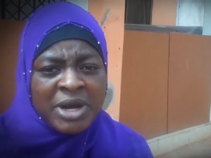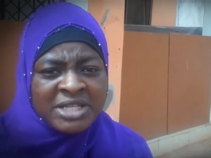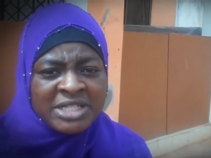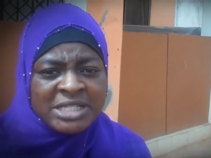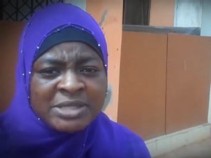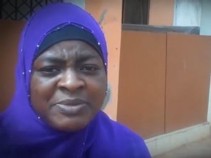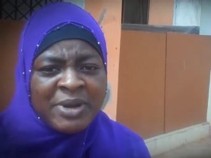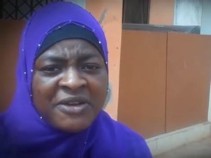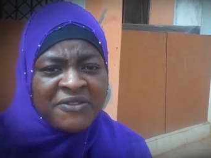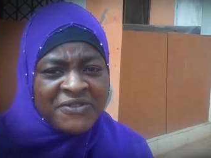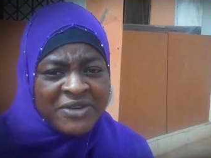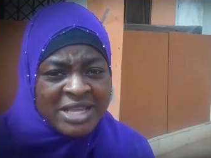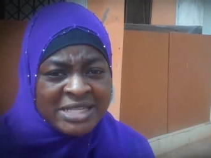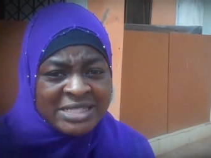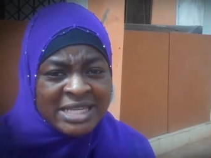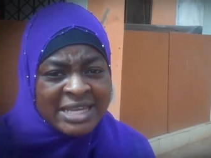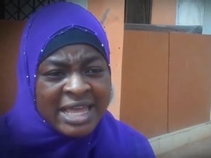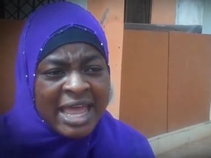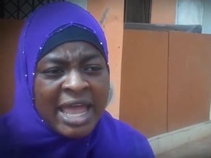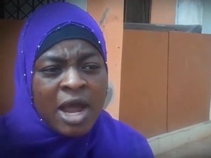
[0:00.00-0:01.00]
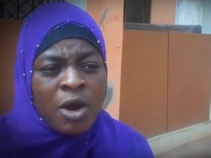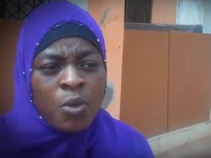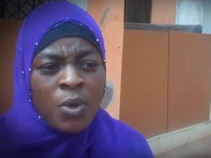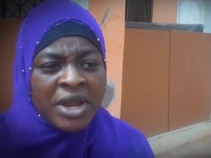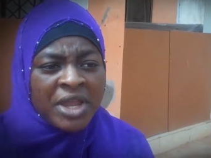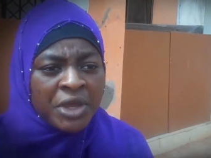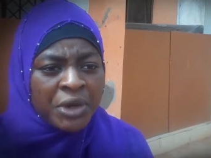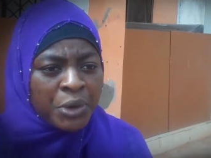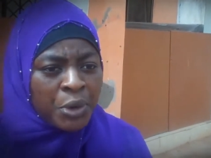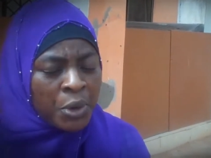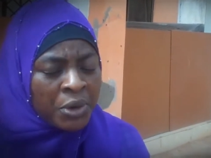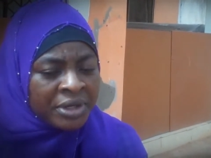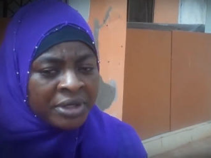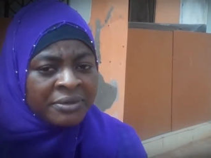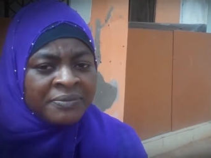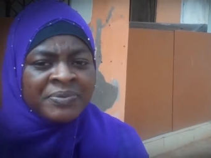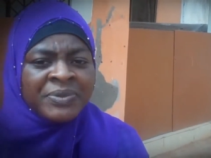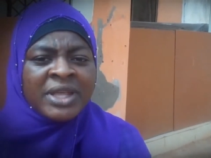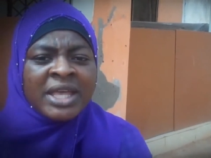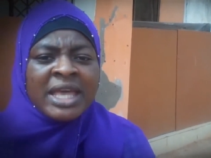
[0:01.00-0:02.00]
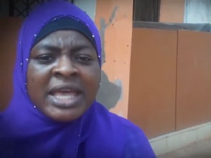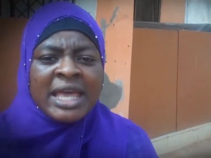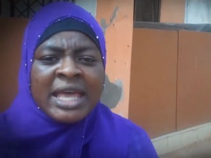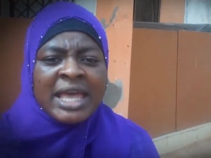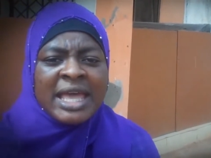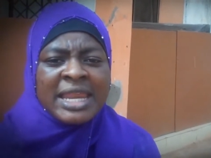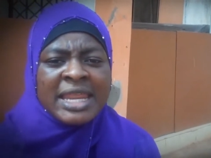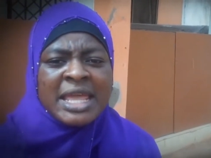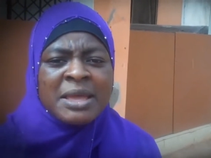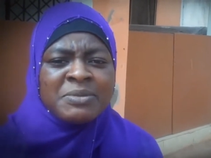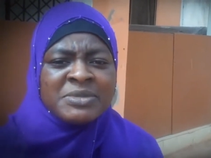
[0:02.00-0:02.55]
project my friends and I are working on. It